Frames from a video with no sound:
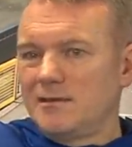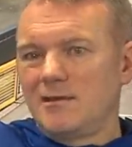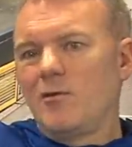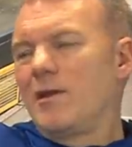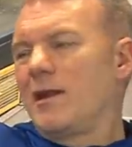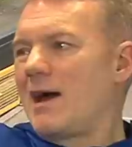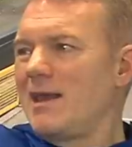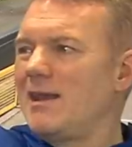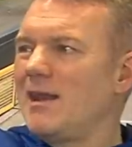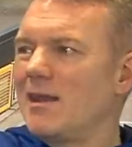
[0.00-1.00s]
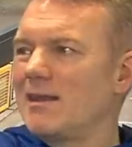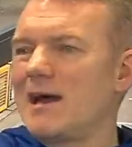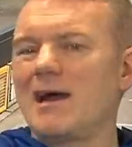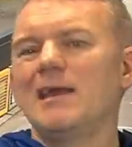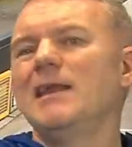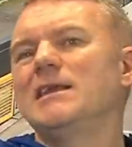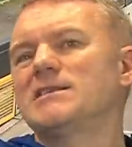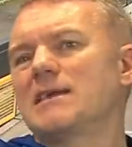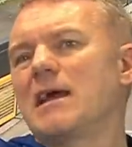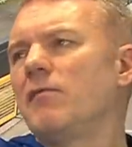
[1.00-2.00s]
You know, and that in
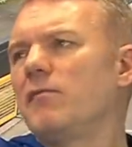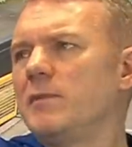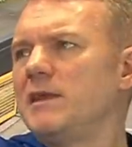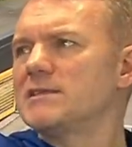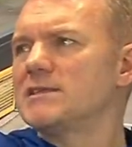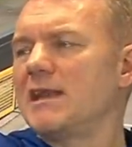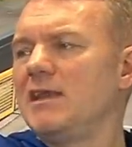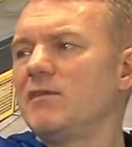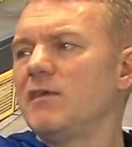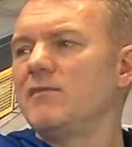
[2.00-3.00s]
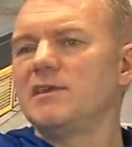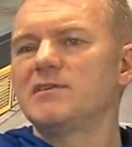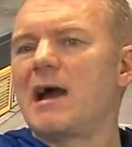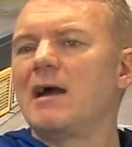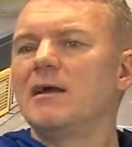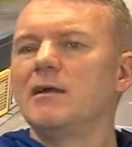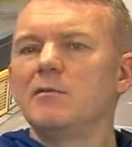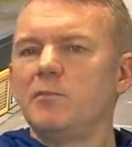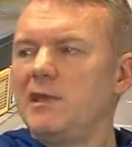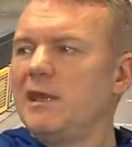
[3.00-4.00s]
itself means that even if he's at
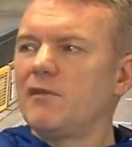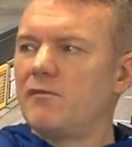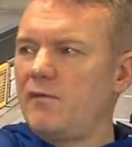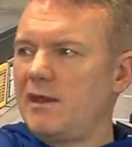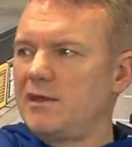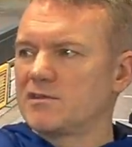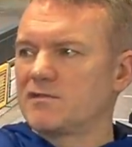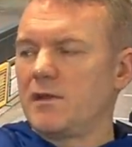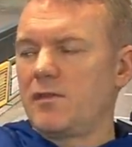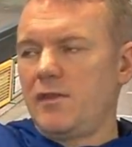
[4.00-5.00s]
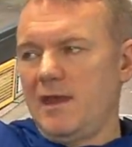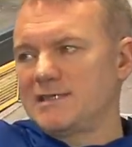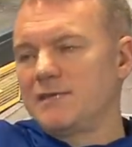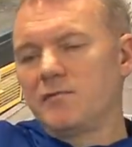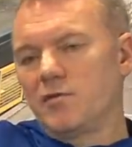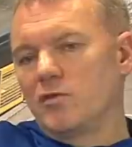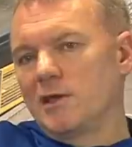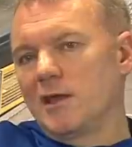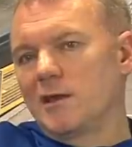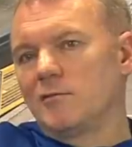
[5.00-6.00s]
peak fitness for a
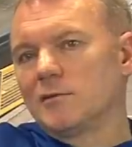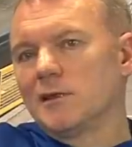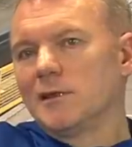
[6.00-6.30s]
34-year-old,